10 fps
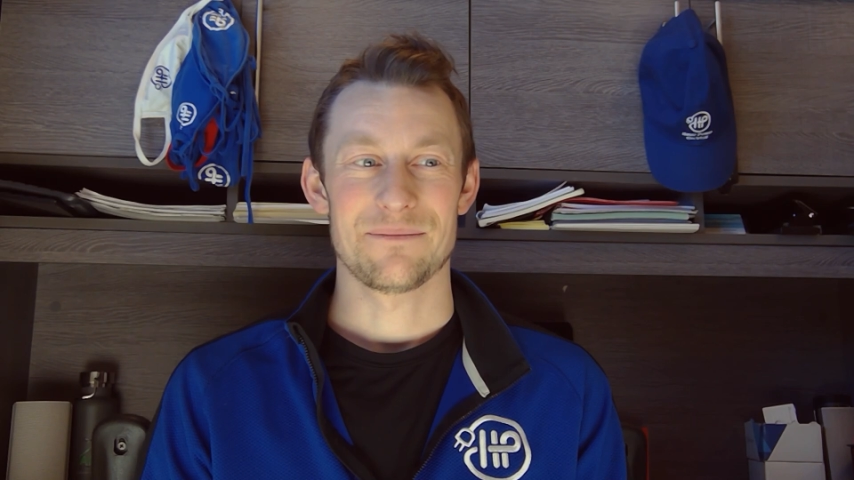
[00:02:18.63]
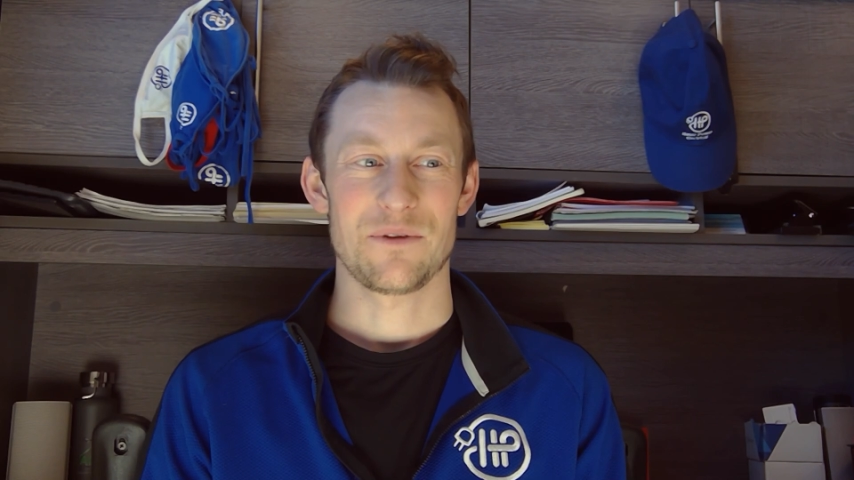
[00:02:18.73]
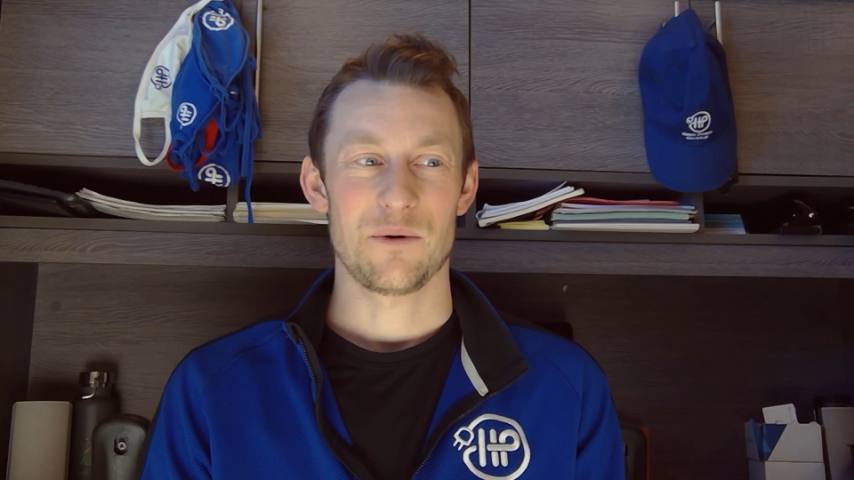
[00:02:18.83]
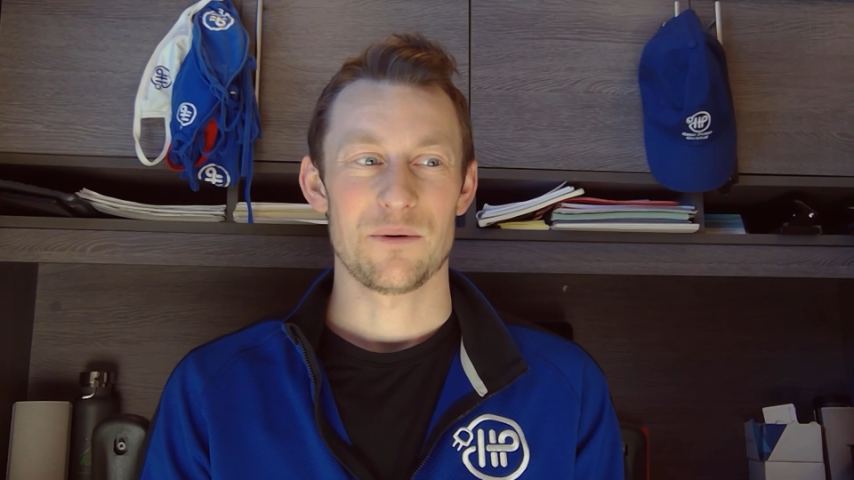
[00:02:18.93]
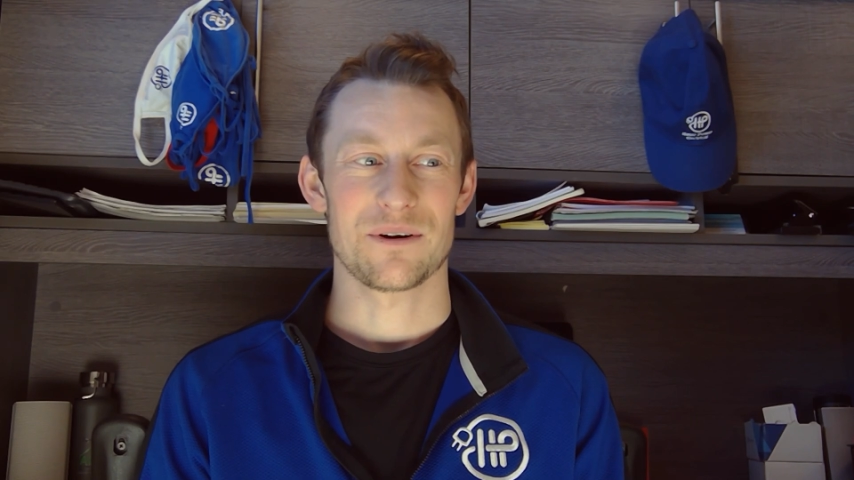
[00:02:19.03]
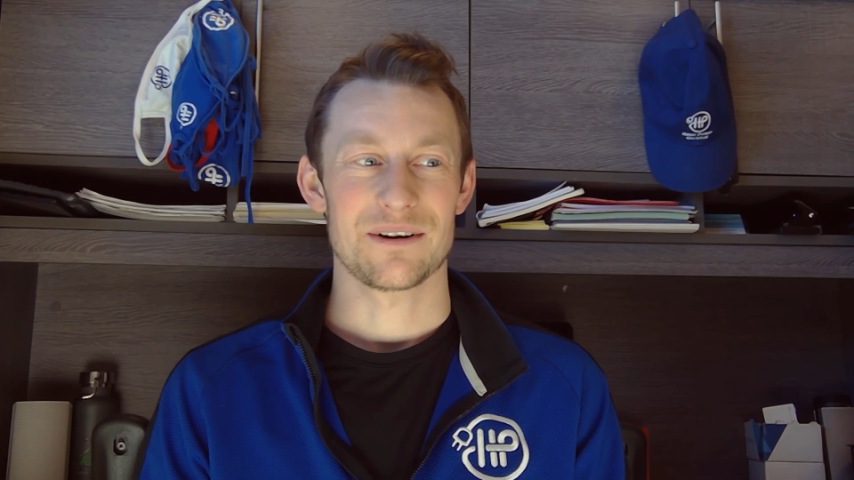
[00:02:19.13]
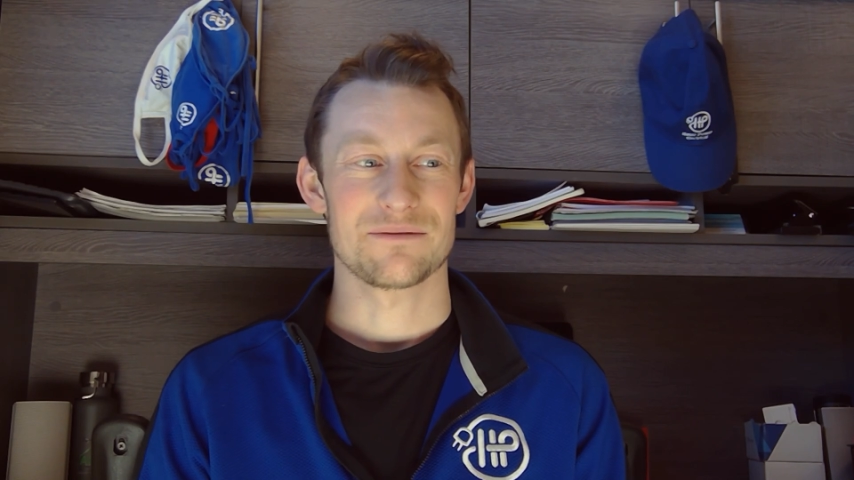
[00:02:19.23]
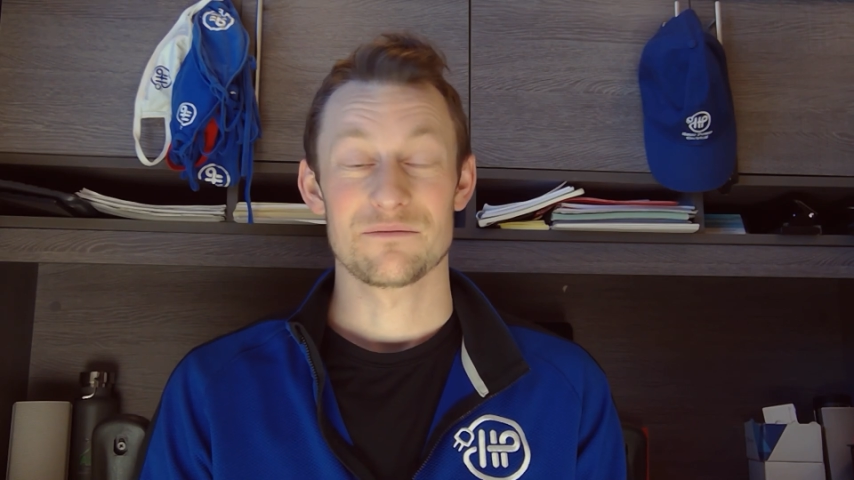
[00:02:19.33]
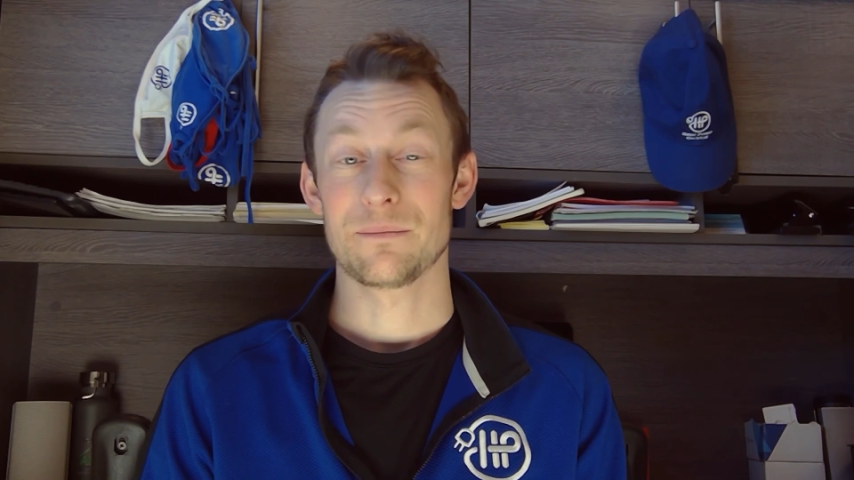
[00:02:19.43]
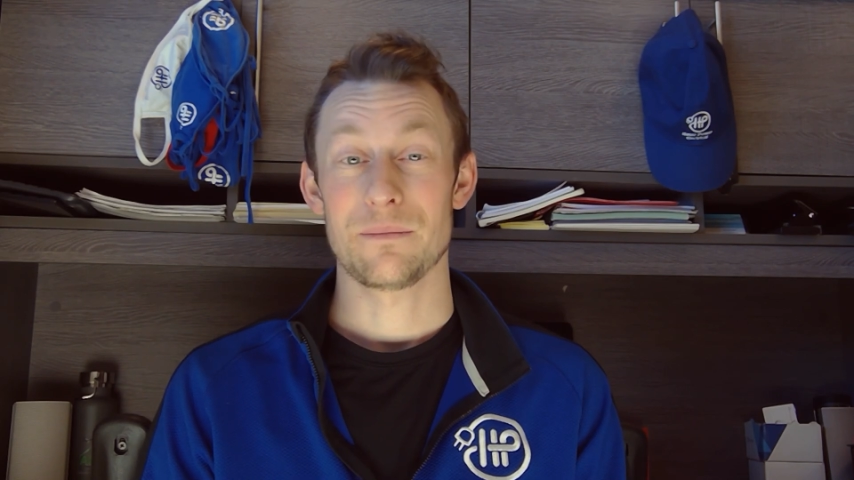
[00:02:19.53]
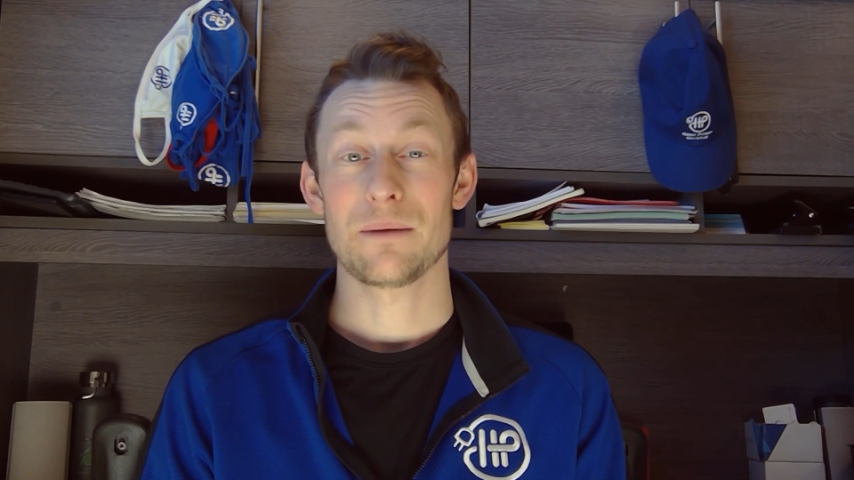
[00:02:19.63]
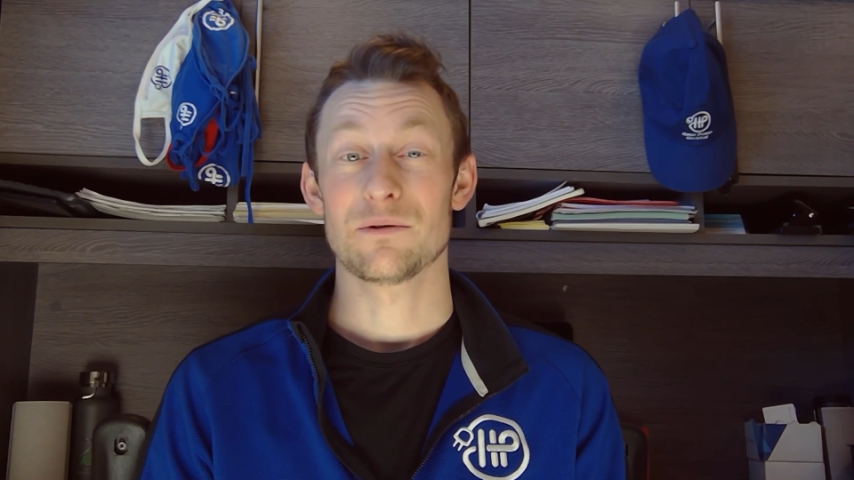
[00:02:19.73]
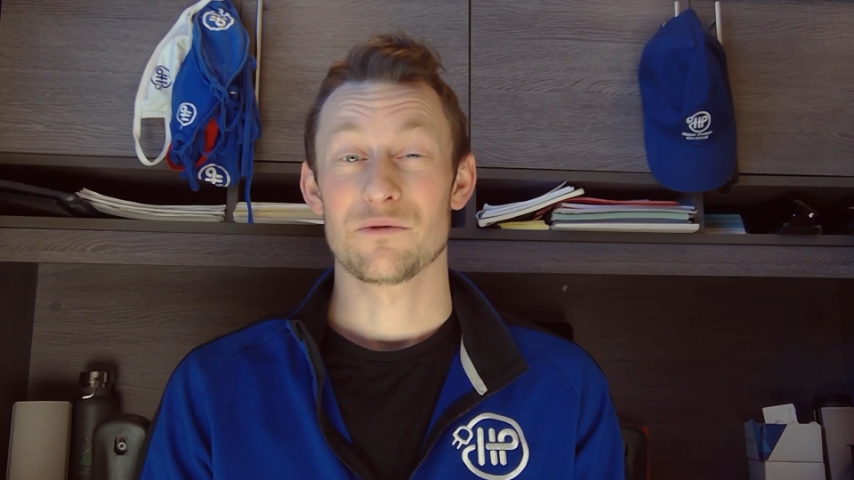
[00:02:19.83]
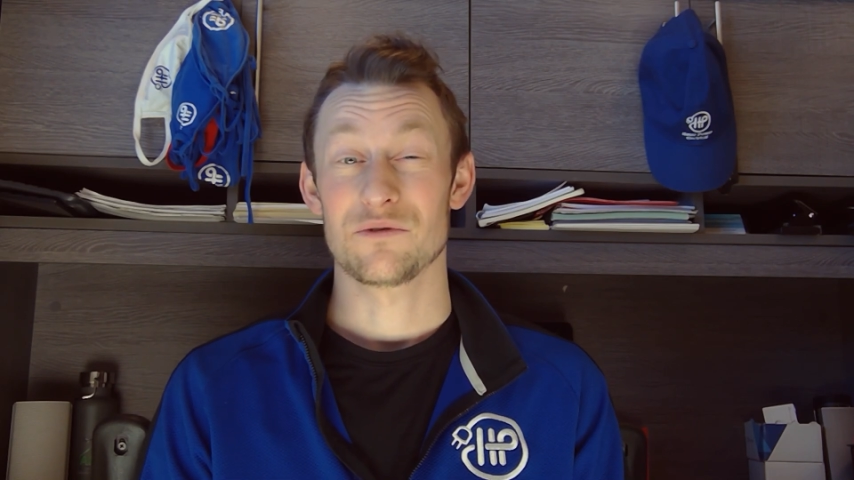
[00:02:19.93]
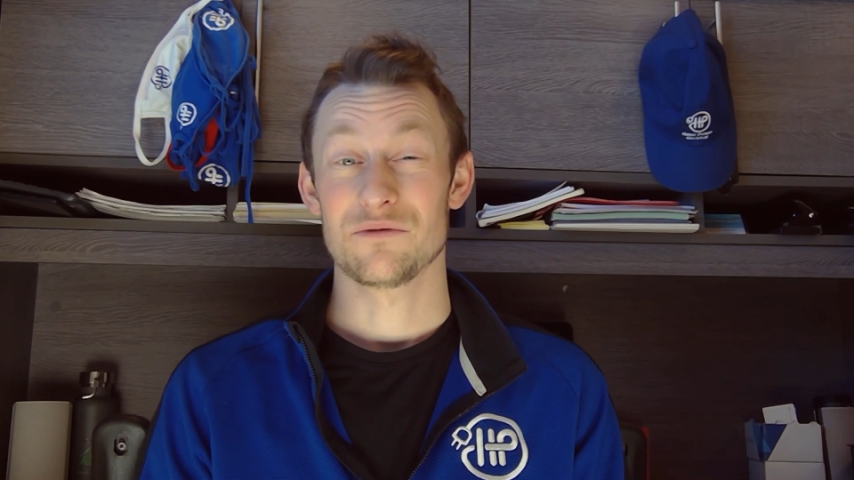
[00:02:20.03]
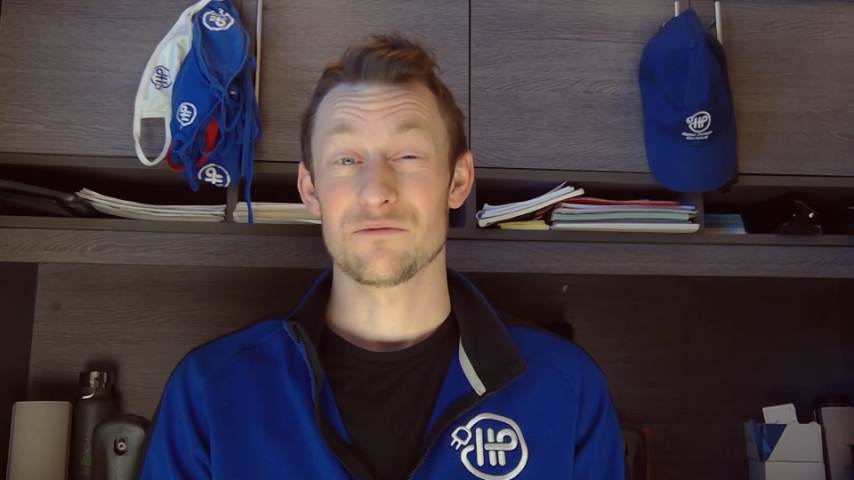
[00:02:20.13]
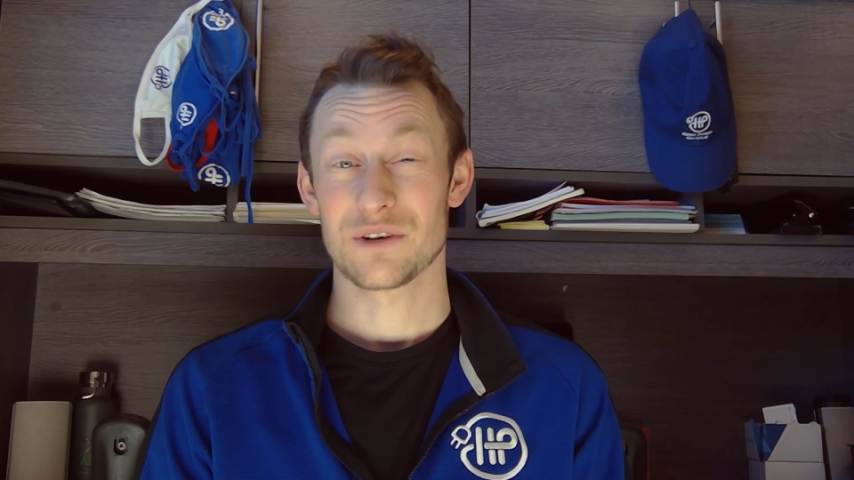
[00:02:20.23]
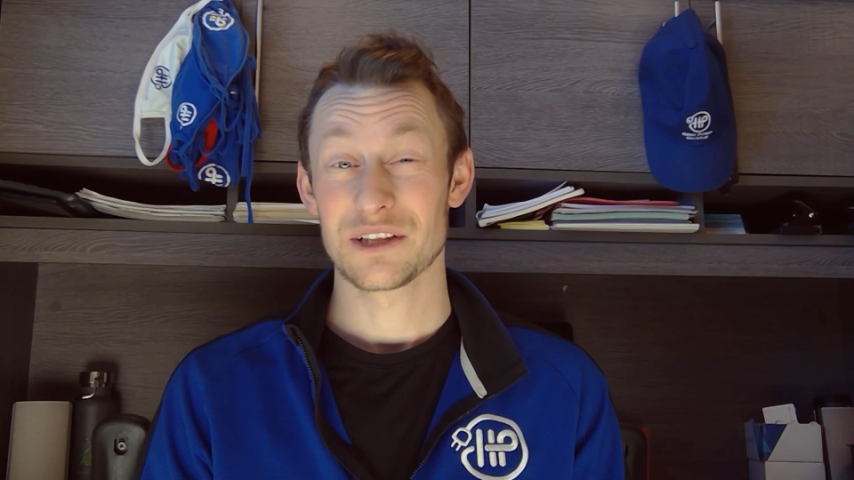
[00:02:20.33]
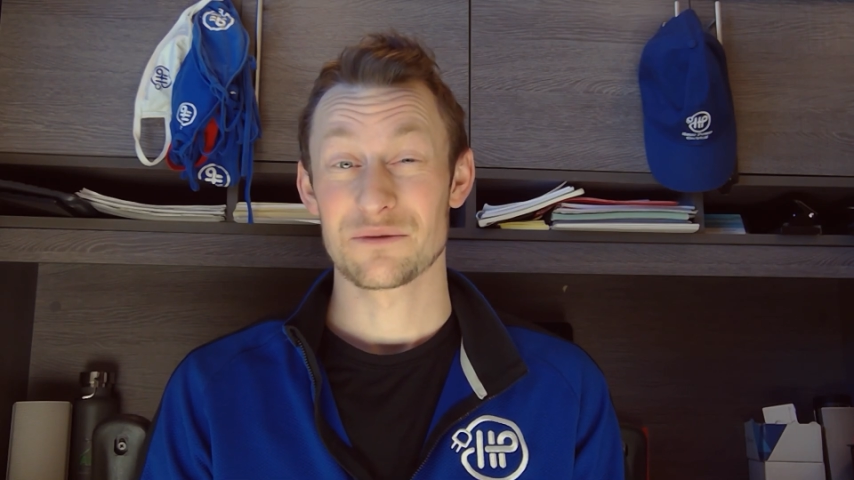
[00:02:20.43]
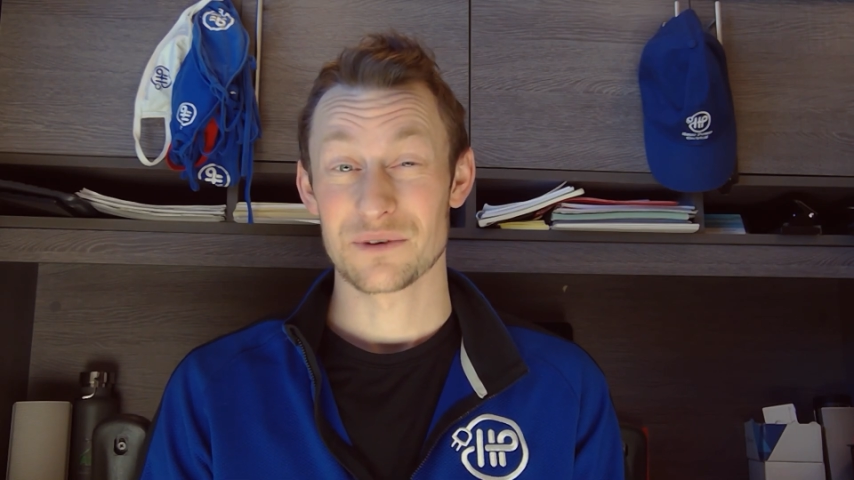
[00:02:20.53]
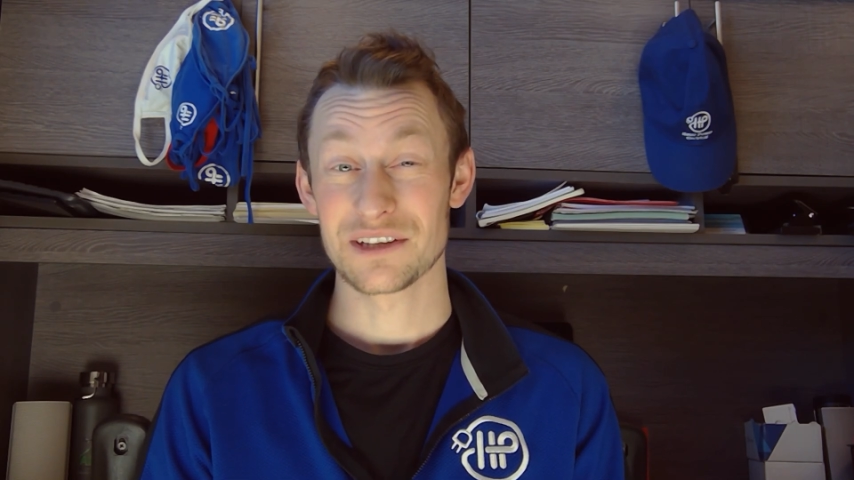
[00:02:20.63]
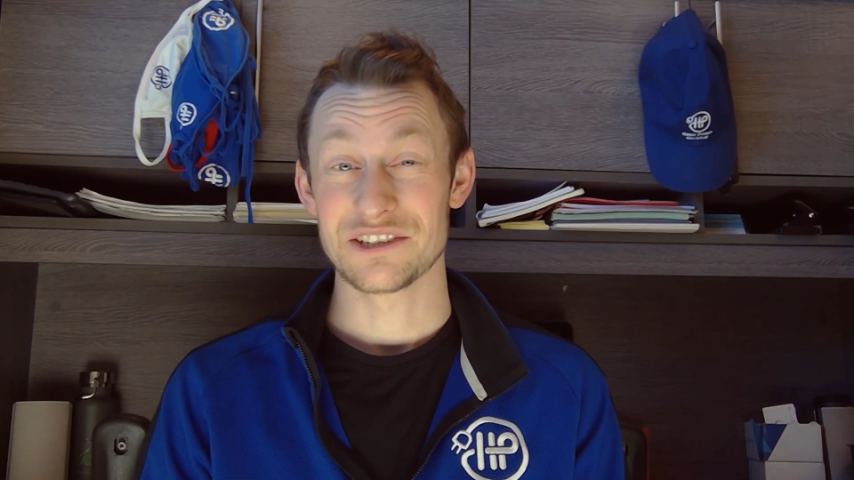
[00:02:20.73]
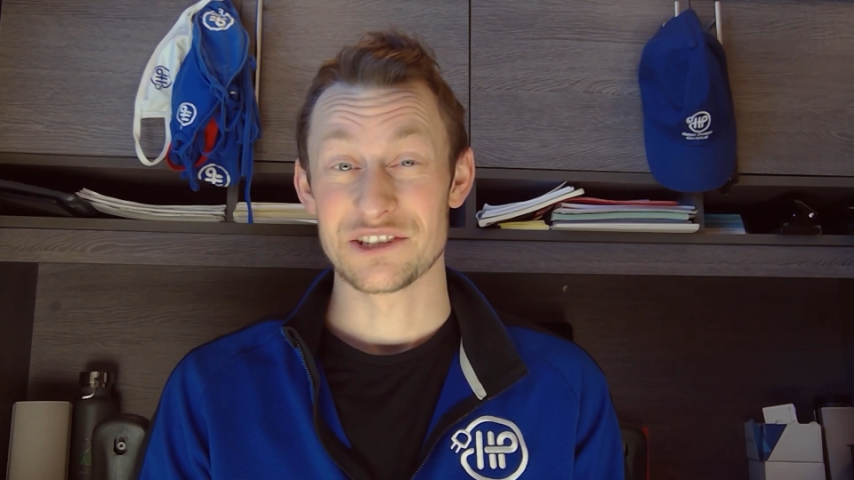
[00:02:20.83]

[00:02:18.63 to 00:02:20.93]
or maybe really